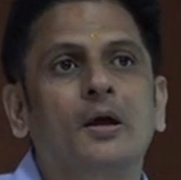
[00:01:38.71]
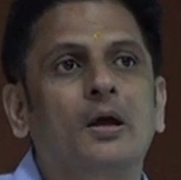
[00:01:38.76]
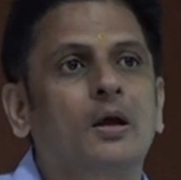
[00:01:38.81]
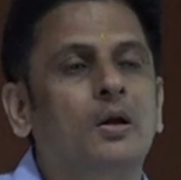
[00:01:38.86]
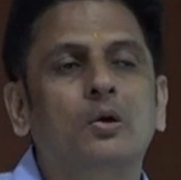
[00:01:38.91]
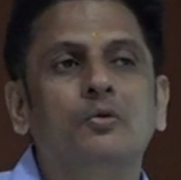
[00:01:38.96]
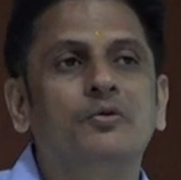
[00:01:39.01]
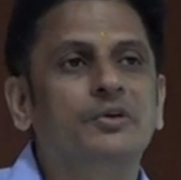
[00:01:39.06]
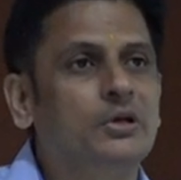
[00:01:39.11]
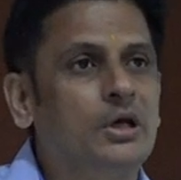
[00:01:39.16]

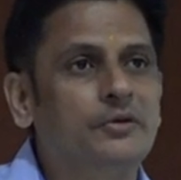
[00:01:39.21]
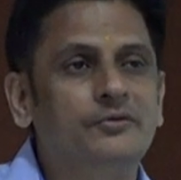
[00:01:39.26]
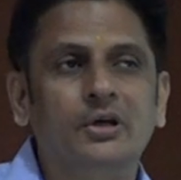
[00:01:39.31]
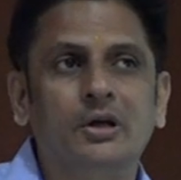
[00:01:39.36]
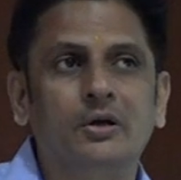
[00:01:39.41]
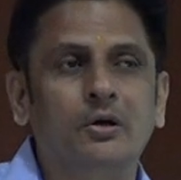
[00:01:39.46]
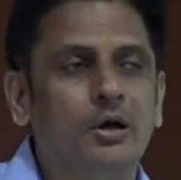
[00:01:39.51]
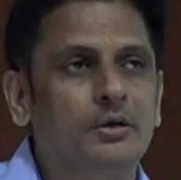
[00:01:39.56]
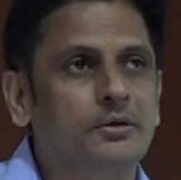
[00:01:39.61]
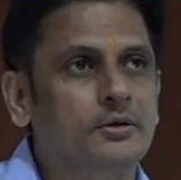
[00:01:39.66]
No, we are
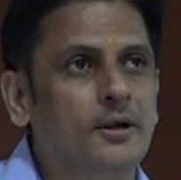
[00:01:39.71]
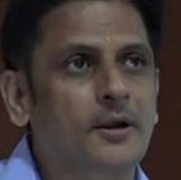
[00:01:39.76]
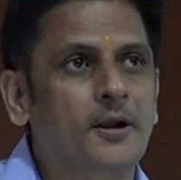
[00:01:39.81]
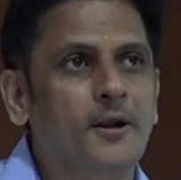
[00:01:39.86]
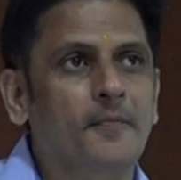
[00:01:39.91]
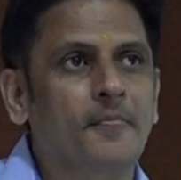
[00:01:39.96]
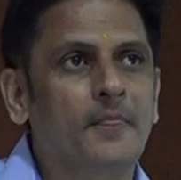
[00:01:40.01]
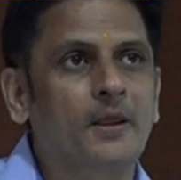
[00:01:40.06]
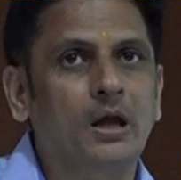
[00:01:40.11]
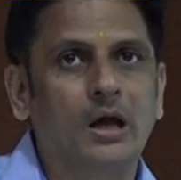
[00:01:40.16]
not.
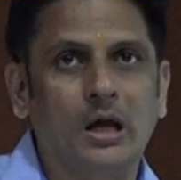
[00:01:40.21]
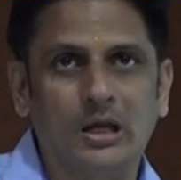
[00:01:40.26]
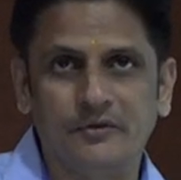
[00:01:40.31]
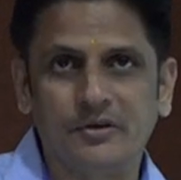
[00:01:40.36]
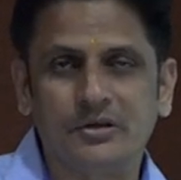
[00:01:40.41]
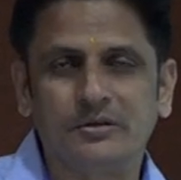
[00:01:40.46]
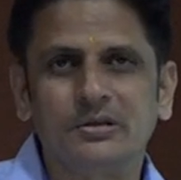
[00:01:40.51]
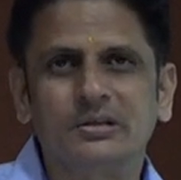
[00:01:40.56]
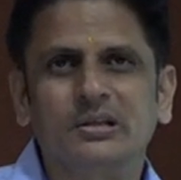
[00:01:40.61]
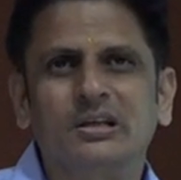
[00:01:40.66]
I
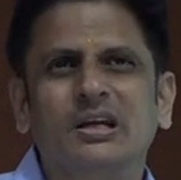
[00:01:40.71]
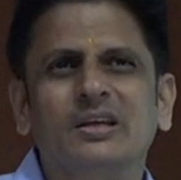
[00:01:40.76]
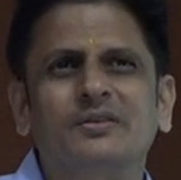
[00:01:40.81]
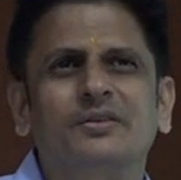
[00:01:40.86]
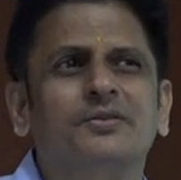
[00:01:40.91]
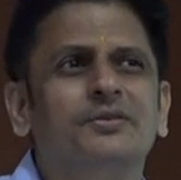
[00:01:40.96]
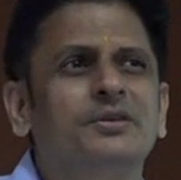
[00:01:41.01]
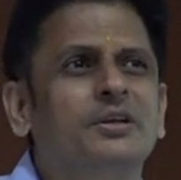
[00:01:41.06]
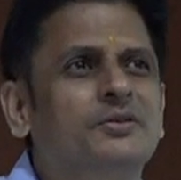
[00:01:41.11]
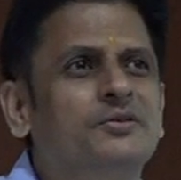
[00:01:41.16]
witnessed the
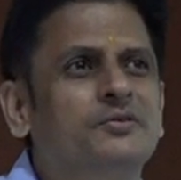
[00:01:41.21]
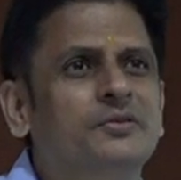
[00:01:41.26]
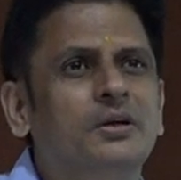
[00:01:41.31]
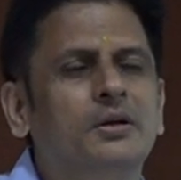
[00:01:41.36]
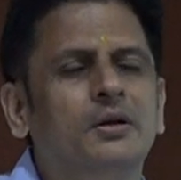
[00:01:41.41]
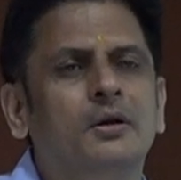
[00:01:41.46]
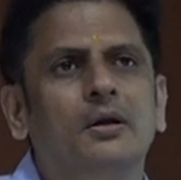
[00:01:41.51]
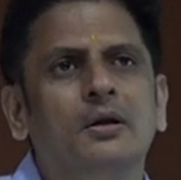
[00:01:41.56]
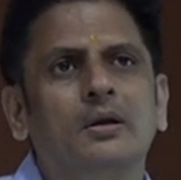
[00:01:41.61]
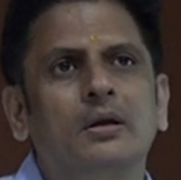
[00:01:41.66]
cases here as well,
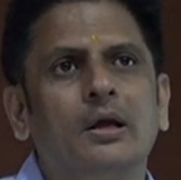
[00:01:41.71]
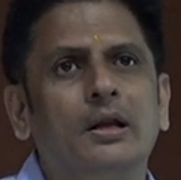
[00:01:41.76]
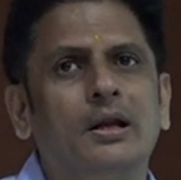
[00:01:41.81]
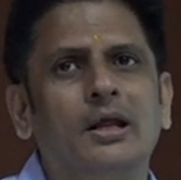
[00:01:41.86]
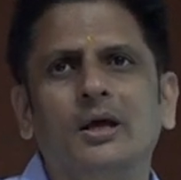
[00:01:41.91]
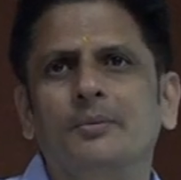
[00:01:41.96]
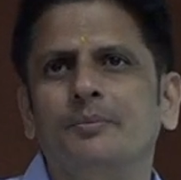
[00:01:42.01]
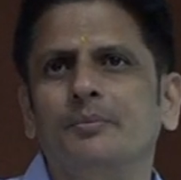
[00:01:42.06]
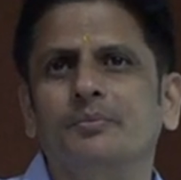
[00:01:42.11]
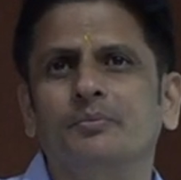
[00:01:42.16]
and
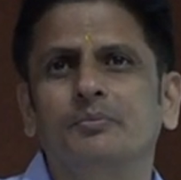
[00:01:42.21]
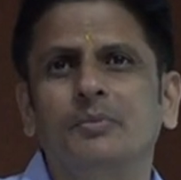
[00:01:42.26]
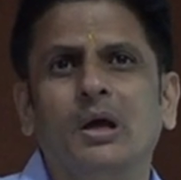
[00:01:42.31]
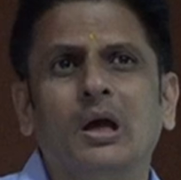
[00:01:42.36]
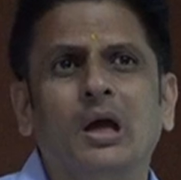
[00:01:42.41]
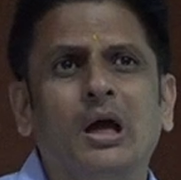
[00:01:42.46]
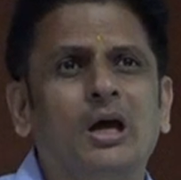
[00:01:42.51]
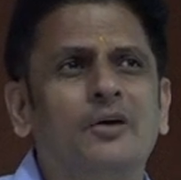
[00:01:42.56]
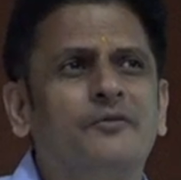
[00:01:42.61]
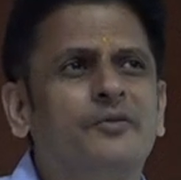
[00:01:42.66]
I
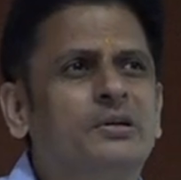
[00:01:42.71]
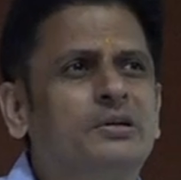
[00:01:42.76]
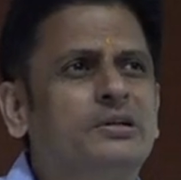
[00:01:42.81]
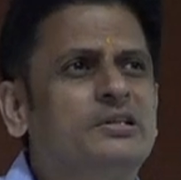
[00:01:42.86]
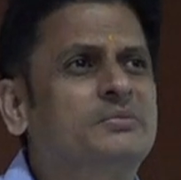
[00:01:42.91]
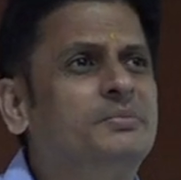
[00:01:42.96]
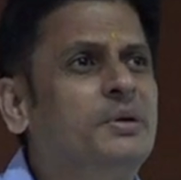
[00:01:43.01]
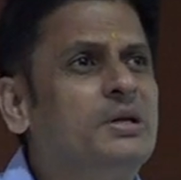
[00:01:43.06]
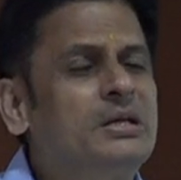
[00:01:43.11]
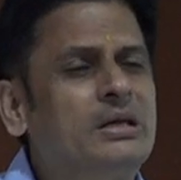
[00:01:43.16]
have
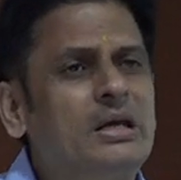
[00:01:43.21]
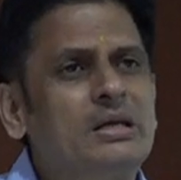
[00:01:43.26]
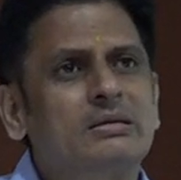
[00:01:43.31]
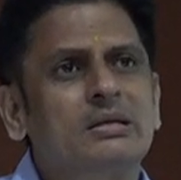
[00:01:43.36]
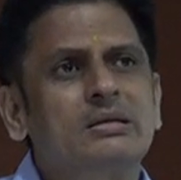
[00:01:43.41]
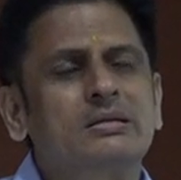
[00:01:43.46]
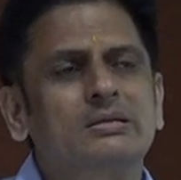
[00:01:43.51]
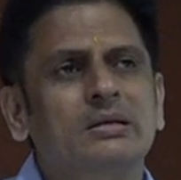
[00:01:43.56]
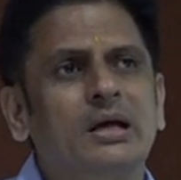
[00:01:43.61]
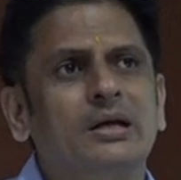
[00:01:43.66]
witnessed many
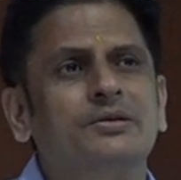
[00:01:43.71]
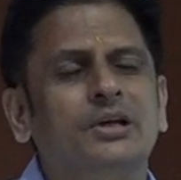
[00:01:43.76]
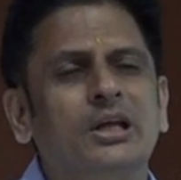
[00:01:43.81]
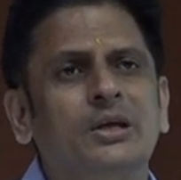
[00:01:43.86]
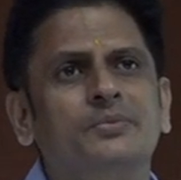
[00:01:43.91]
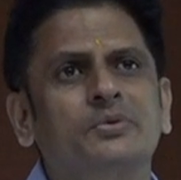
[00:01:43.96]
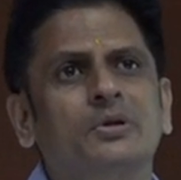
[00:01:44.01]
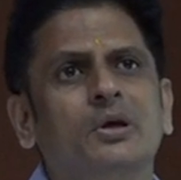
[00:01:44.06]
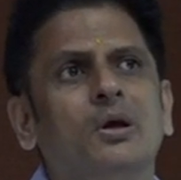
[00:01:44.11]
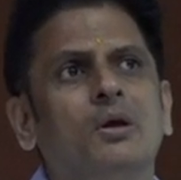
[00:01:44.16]
cases at
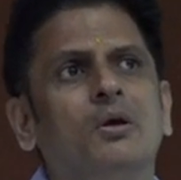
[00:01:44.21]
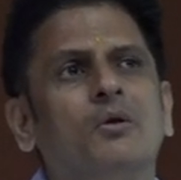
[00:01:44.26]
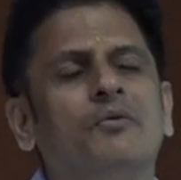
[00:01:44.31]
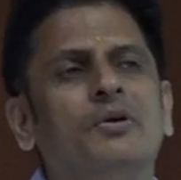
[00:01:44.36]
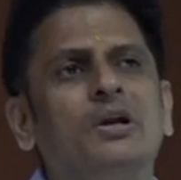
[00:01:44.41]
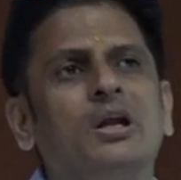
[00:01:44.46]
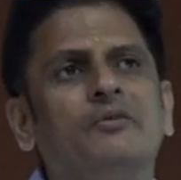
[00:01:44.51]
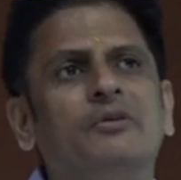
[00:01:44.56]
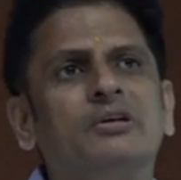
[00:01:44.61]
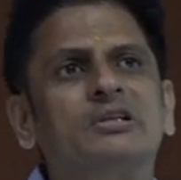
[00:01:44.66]
AIMS
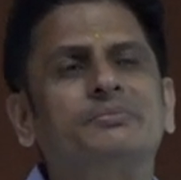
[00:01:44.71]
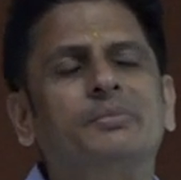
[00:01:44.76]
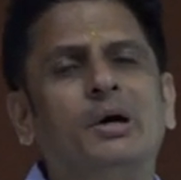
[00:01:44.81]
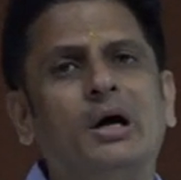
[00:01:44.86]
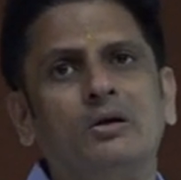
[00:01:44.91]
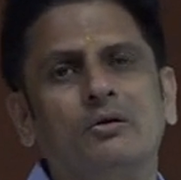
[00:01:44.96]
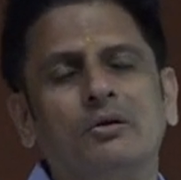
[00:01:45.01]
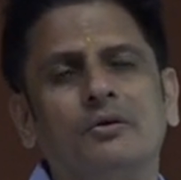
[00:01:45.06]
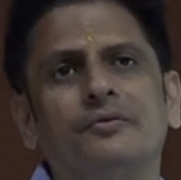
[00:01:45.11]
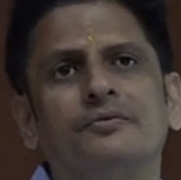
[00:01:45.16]
when I was
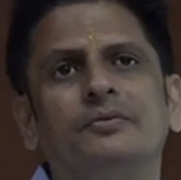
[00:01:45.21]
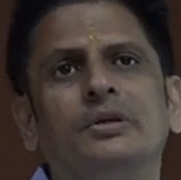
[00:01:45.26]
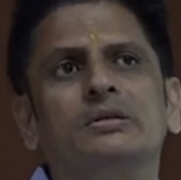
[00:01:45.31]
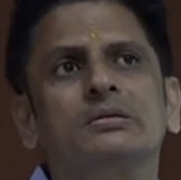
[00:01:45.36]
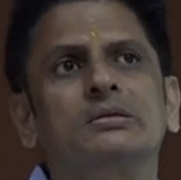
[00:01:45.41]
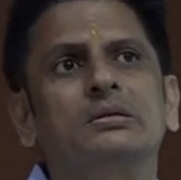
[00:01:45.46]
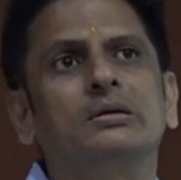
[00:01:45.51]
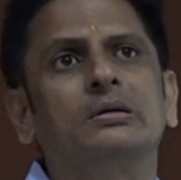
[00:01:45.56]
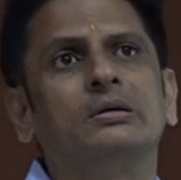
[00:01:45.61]
part of this